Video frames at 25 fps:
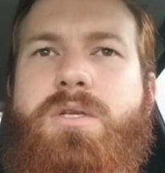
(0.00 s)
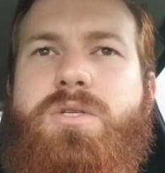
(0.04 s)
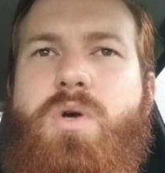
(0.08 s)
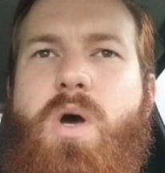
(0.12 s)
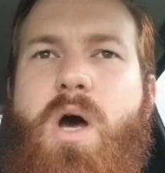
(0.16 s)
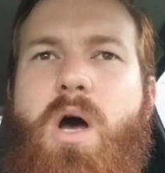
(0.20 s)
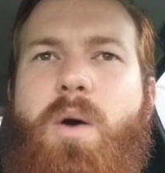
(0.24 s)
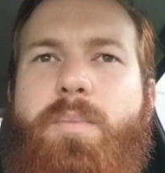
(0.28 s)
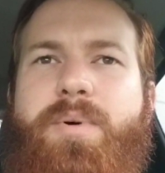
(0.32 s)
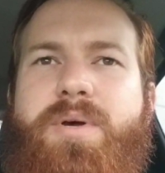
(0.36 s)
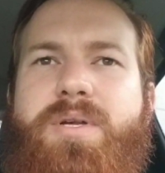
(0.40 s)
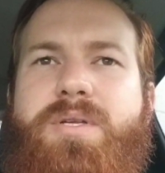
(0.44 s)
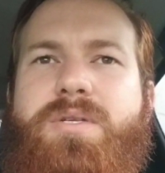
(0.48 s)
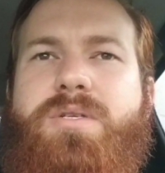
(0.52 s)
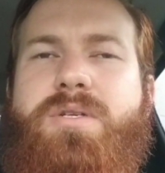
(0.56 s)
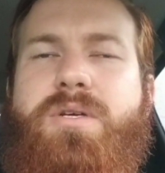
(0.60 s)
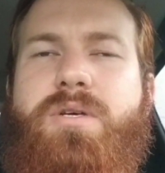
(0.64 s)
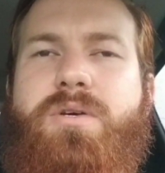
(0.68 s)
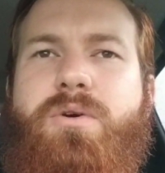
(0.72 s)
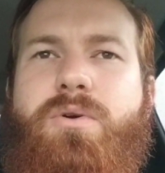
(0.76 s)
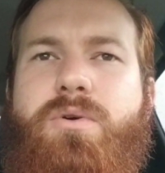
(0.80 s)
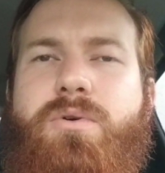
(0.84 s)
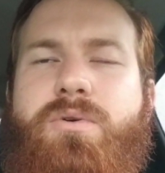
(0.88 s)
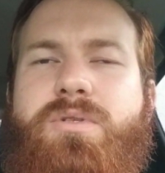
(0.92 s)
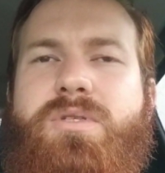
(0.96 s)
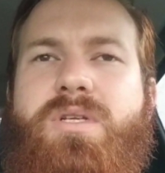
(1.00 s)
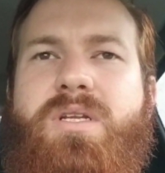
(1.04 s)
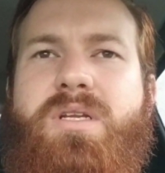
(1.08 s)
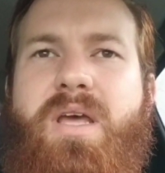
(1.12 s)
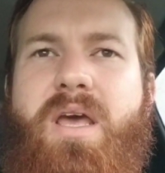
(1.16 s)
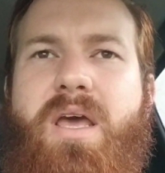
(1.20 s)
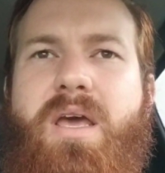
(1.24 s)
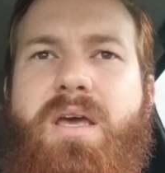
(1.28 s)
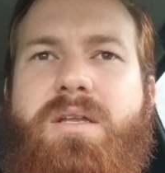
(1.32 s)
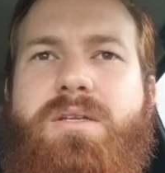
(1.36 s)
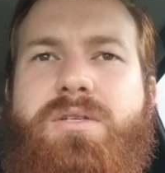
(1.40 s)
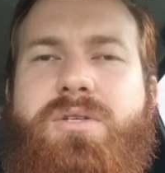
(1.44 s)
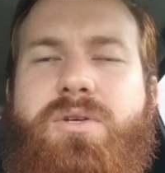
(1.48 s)
So help us to
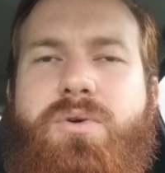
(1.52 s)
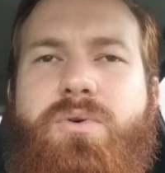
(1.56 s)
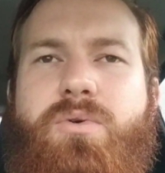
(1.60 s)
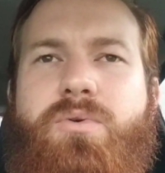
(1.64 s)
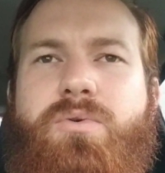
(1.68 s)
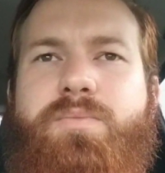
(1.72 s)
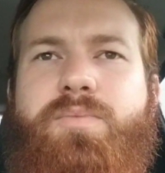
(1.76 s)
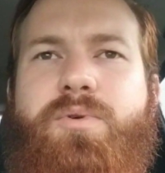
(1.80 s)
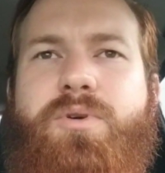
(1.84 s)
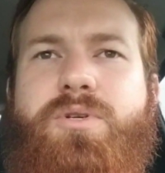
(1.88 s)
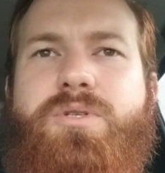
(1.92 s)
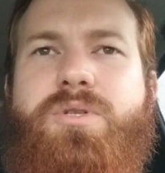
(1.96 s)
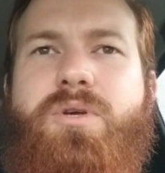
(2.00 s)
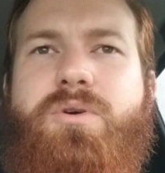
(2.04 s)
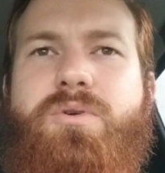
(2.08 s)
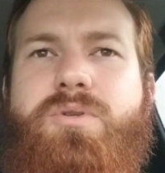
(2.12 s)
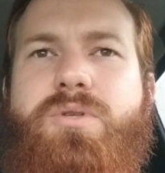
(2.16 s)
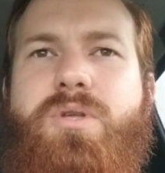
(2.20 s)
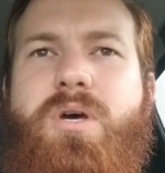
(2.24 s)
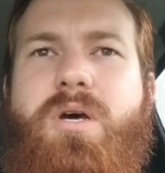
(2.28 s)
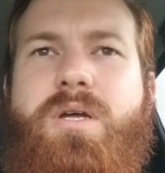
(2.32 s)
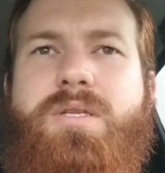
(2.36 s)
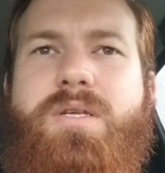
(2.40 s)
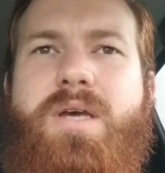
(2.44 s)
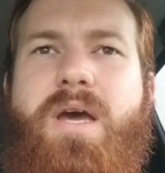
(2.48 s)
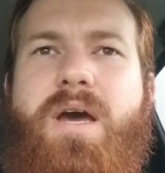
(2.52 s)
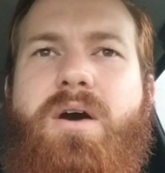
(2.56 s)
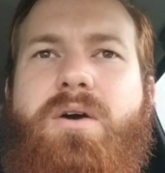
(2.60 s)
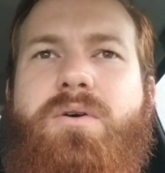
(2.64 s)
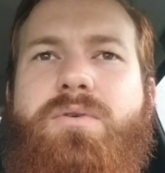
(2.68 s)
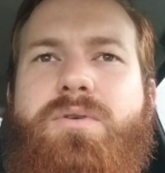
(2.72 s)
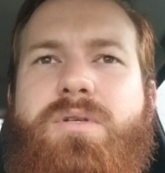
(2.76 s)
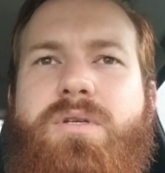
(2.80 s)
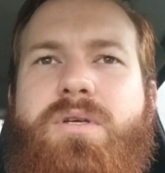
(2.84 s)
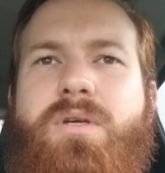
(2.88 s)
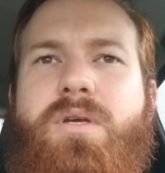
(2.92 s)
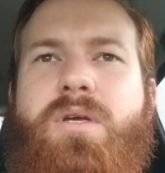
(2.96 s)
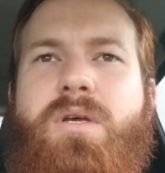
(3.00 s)
today to push those thoughts
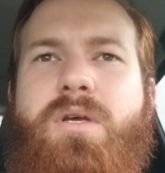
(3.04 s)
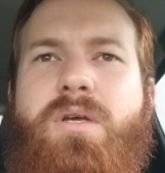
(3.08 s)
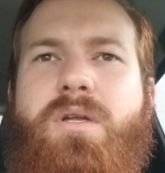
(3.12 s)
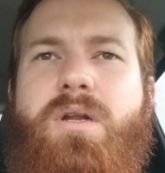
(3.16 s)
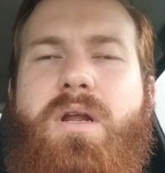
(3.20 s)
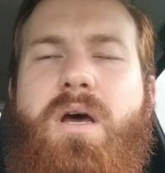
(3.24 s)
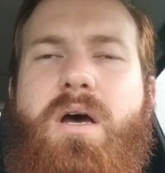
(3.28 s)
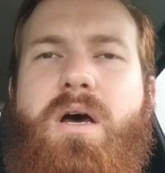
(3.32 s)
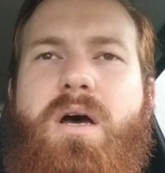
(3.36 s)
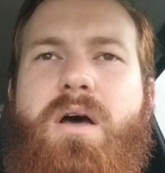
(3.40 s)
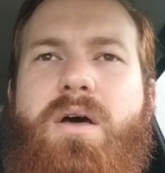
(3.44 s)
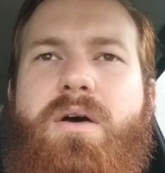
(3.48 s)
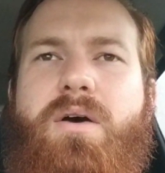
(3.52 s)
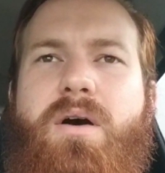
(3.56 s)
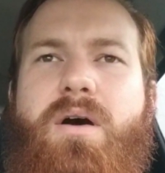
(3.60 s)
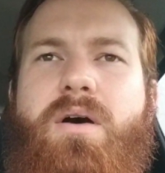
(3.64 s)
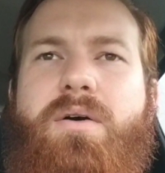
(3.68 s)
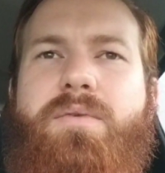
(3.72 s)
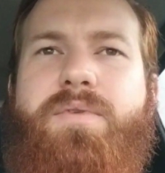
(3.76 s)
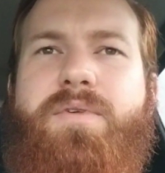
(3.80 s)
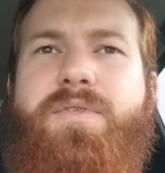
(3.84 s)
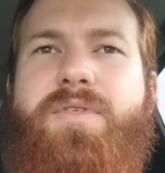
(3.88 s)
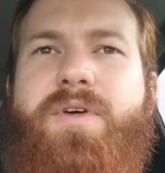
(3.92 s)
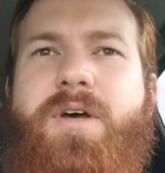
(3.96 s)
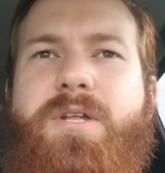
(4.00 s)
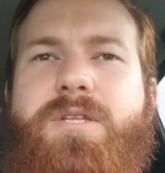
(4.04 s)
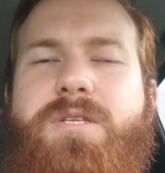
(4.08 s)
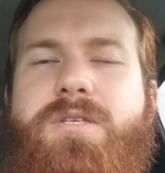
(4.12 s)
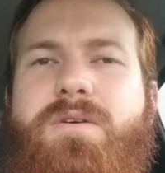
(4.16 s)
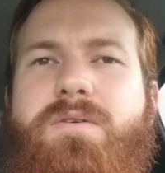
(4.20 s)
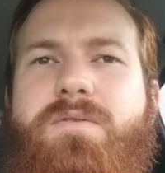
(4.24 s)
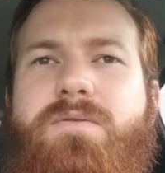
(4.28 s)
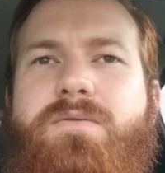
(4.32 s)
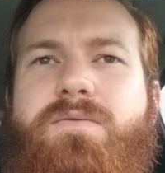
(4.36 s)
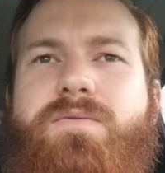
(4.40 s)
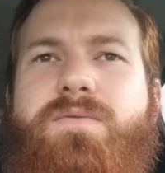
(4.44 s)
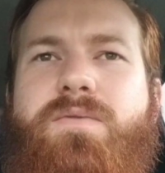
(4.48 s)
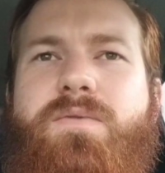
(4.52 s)
out uh, of the thoughts
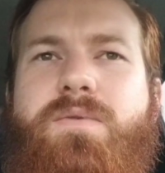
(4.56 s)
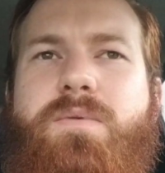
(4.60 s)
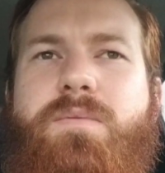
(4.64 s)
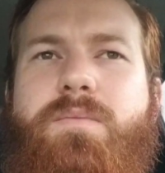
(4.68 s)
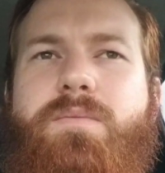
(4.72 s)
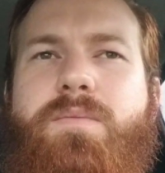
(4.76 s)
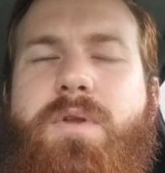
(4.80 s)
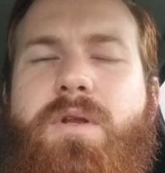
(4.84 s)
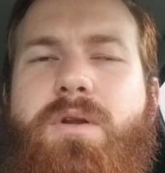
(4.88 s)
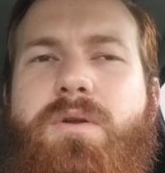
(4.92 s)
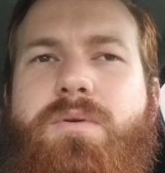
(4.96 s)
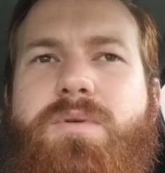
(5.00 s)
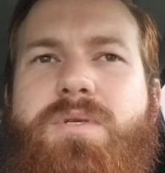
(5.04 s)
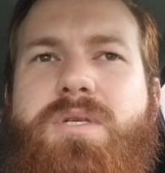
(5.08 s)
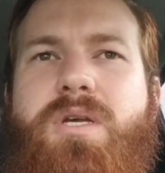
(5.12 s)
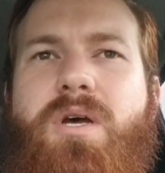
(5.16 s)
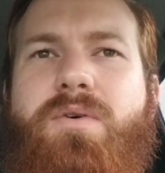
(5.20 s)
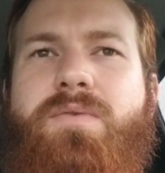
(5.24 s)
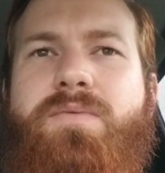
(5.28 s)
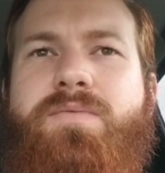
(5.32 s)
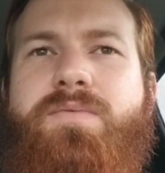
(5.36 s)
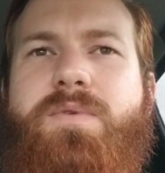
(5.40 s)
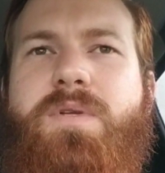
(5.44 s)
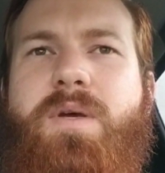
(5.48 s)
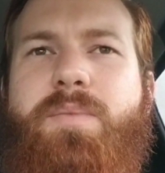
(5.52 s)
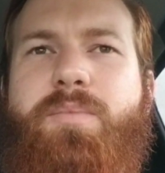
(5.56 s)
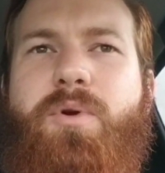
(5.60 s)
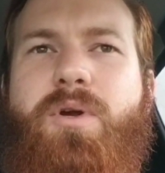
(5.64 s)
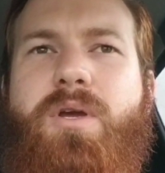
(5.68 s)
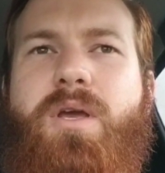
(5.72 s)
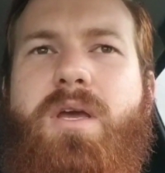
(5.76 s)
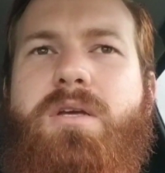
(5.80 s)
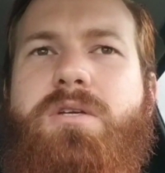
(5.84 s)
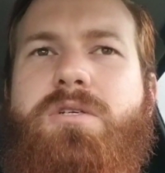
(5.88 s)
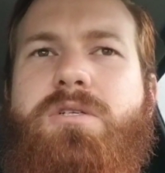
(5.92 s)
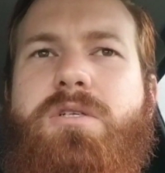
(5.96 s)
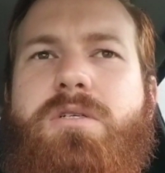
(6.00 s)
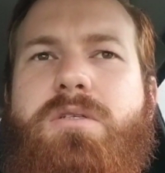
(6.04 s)
of you know
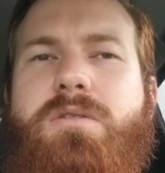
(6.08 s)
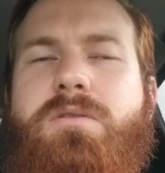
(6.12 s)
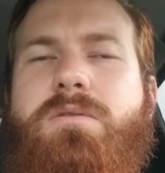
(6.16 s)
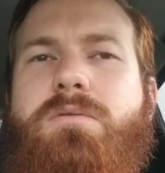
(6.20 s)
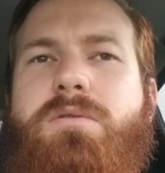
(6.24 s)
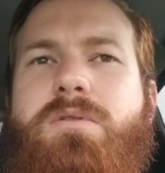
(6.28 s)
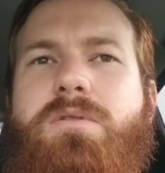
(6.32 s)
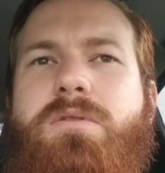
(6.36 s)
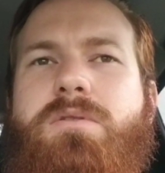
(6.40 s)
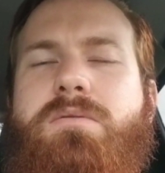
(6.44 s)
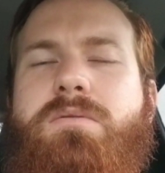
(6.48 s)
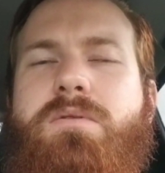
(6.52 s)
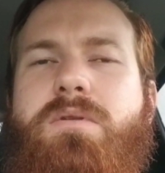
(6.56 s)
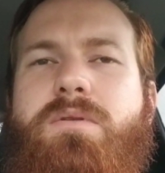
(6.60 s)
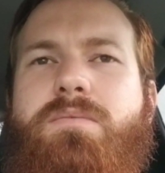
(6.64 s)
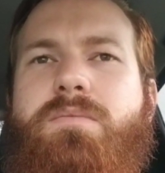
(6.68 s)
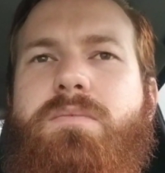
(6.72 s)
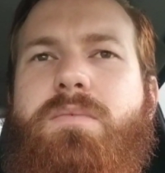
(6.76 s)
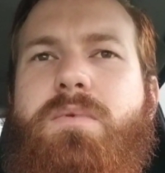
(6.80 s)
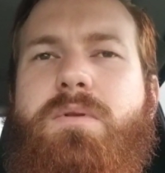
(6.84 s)
self-deprecation, the, the